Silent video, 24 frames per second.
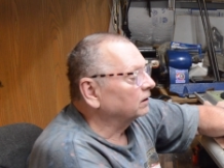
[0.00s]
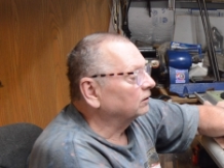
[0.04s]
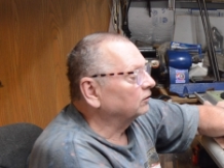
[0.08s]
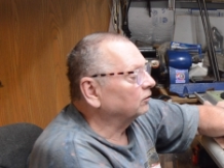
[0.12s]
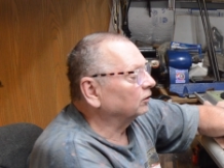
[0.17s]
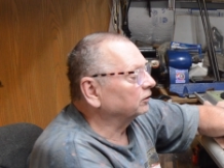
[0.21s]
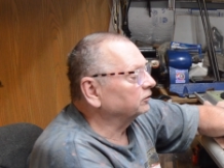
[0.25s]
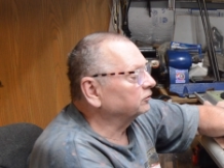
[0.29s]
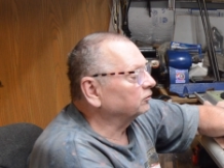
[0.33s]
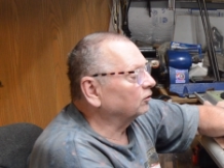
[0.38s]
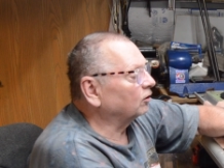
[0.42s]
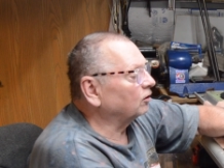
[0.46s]

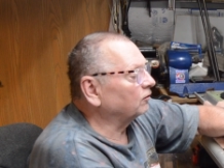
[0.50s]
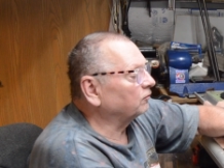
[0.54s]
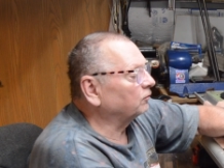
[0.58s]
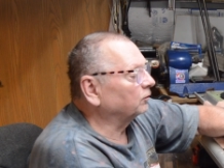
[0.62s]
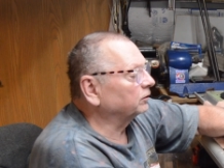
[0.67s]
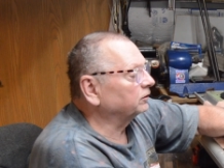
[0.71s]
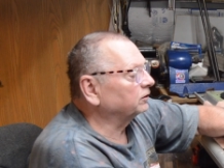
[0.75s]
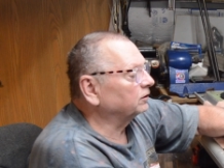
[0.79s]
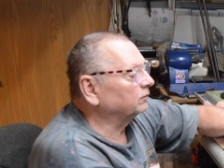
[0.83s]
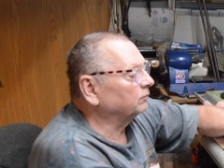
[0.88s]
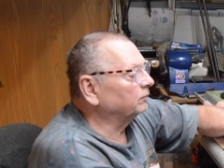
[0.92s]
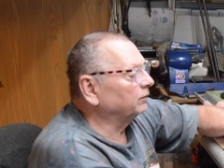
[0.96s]
touch off
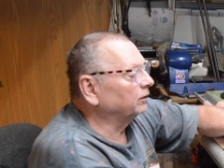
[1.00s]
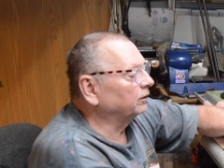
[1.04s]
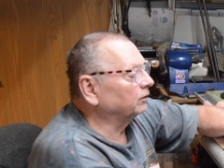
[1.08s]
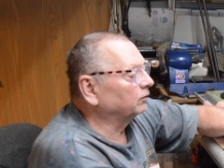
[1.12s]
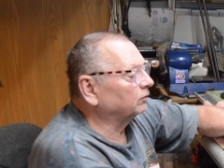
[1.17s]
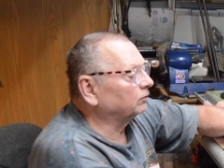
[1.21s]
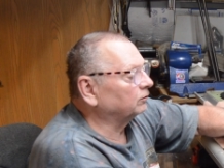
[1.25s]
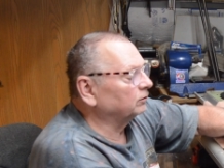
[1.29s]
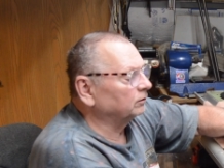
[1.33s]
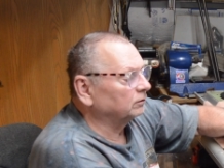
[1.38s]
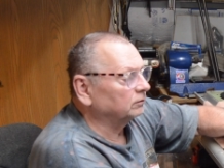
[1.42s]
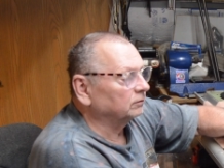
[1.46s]
with the
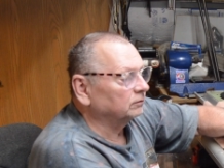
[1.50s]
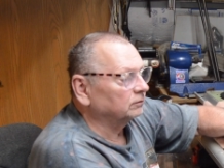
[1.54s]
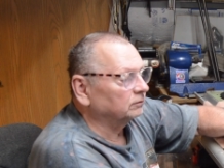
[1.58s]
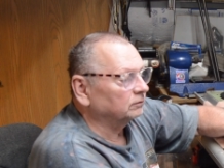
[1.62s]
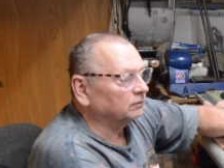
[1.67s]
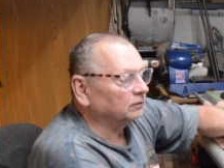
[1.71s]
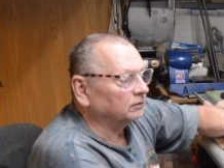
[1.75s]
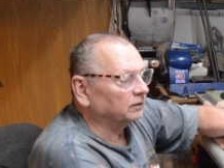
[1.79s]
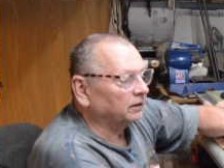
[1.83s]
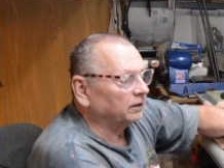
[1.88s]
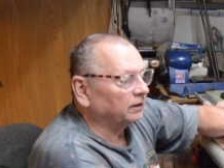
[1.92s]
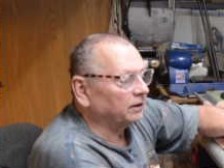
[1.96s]
mill,
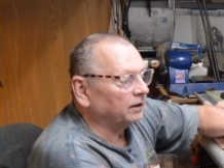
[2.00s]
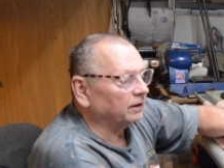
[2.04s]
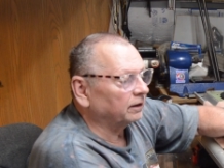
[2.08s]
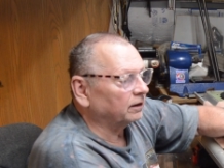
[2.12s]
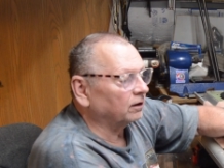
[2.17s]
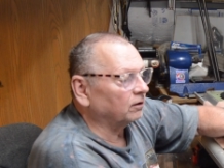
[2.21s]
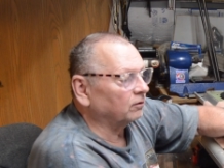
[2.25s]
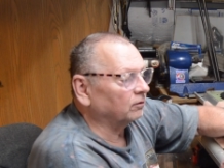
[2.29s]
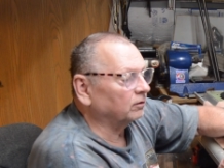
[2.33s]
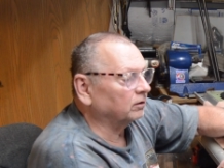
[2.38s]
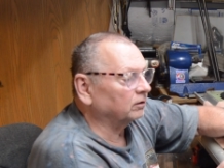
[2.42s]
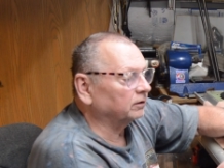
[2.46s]
and then
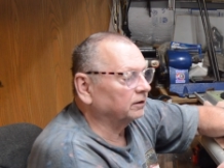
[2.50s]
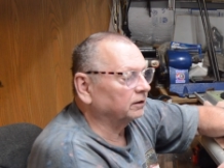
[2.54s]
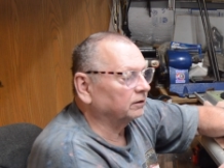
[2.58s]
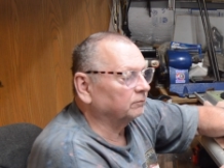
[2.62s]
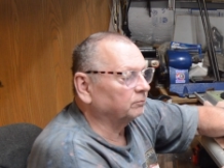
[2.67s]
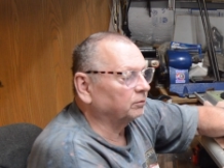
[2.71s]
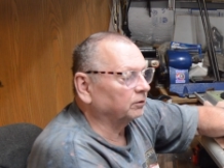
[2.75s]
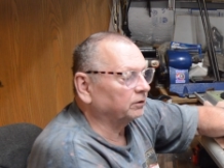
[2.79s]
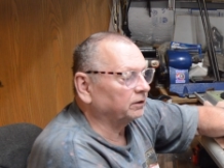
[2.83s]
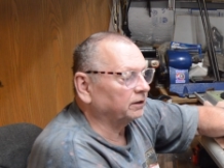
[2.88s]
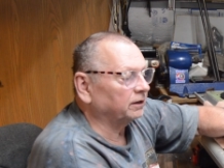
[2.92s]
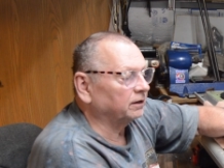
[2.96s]
I'll
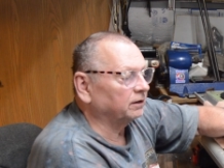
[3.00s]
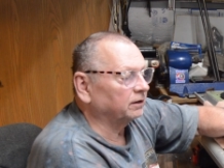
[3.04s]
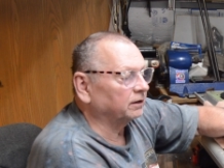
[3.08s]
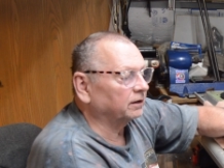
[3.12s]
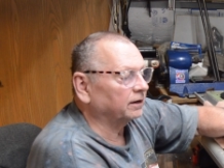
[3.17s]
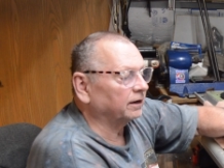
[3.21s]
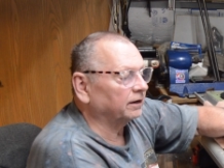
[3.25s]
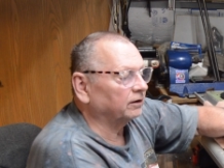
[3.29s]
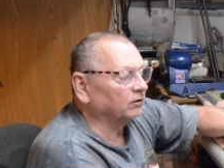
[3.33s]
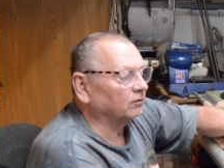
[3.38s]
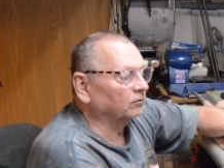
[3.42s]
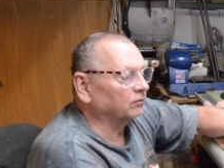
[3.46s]
get put the
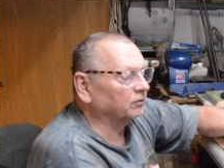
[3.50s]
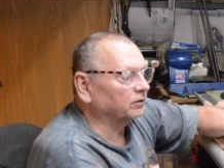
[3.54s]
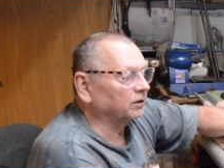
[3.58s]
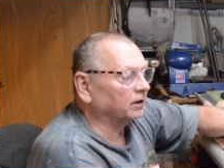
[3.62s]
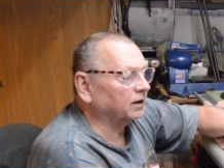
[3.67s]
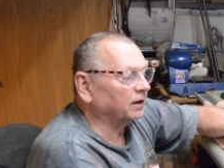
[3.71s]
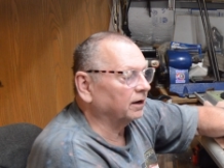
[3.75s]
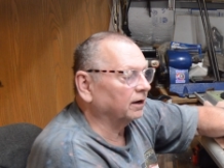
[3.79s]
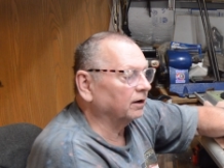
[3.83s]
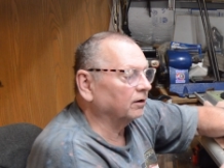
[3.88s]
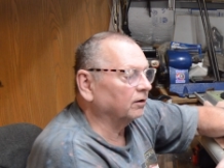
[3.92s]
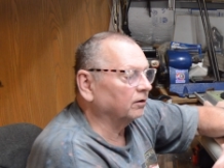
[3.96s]
indicator on the
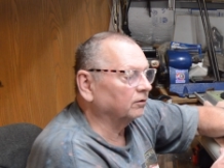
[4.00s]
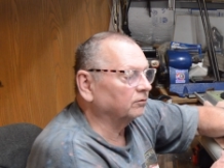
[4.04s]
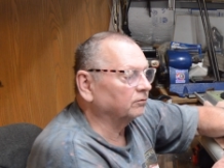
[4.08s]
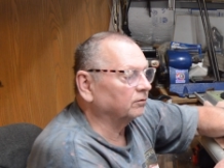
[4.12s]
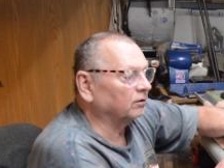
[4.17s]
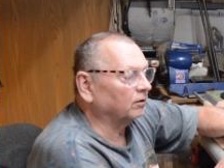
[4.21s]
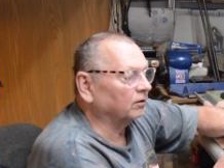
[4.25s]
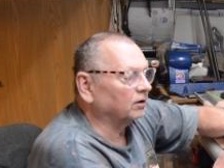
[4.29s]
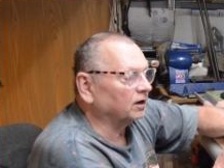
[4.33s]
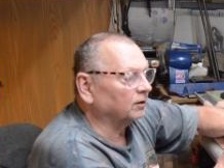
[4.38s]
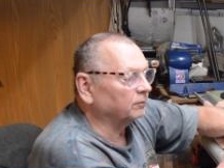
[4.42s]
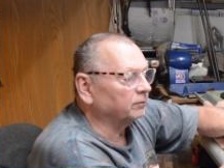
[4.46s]
carriage
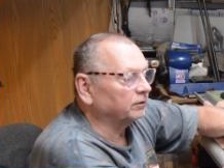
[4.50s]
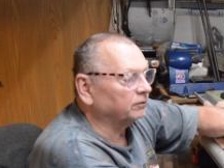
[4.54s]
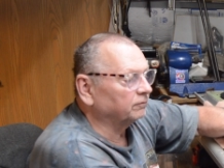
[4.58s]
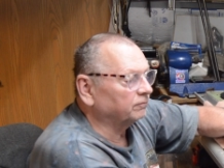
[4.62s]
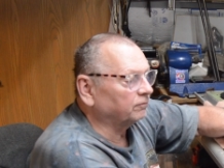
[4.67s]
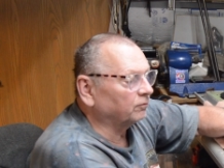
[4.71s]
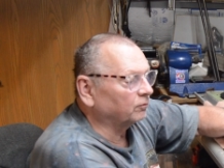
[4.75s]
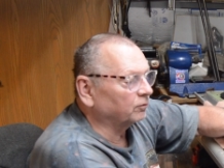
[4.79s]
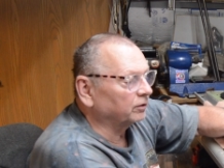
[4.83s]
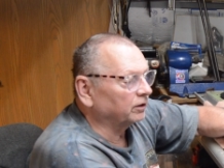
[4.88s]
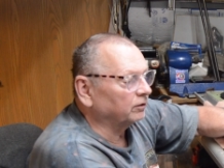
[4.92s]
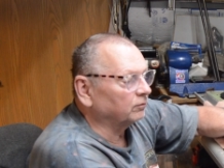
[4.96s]
and I'll come in
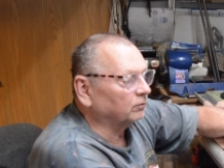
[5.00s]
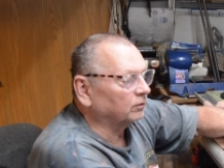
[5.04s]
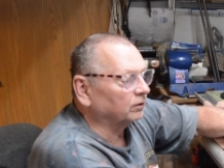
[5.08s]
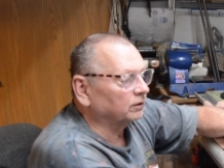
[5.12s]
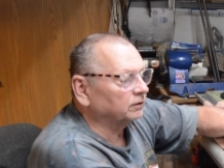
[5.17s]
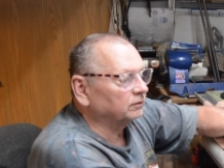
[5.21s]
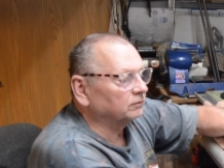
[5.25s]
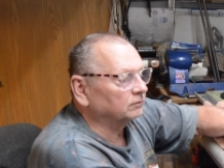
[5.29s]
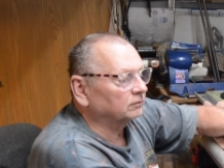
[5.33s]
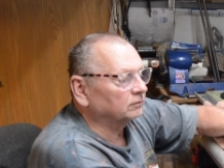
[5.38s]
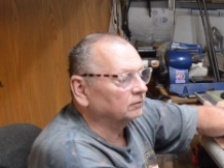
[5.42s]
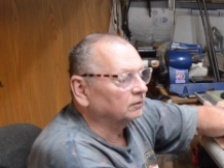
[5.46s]

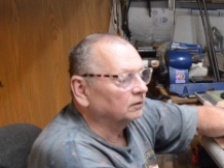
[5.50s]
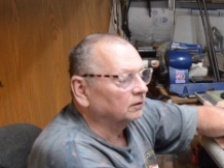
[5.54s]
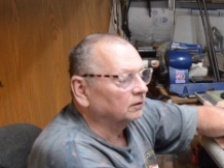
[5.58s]
41,